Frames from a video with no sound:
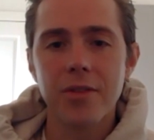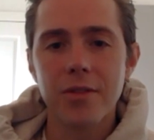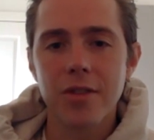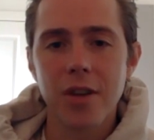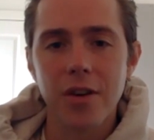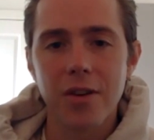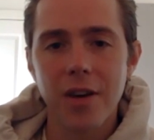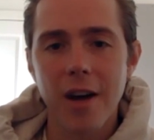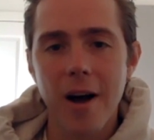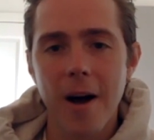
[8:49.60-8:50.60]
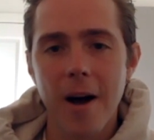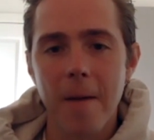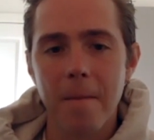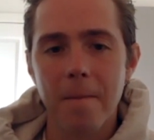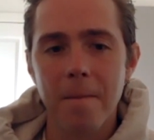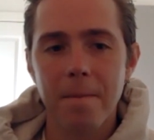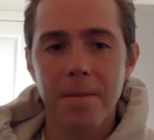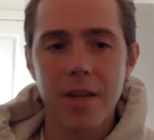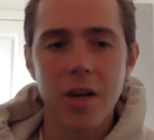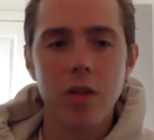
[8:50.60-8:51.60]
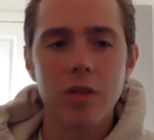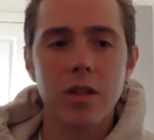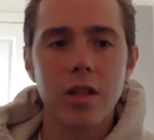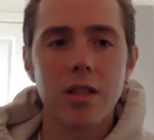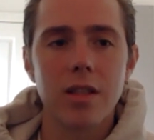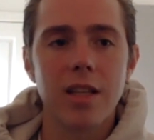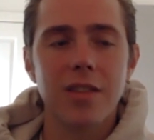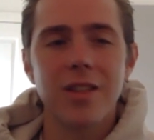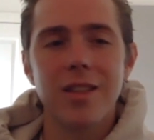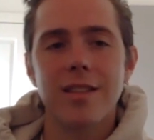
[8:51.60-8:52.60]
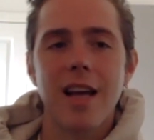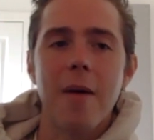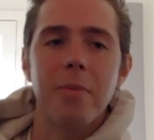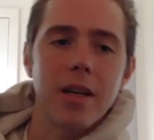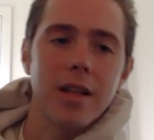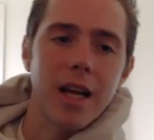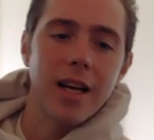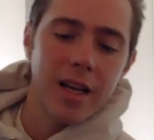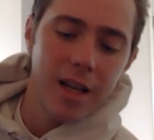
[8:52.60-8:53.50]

So you know, it's good to tap in and like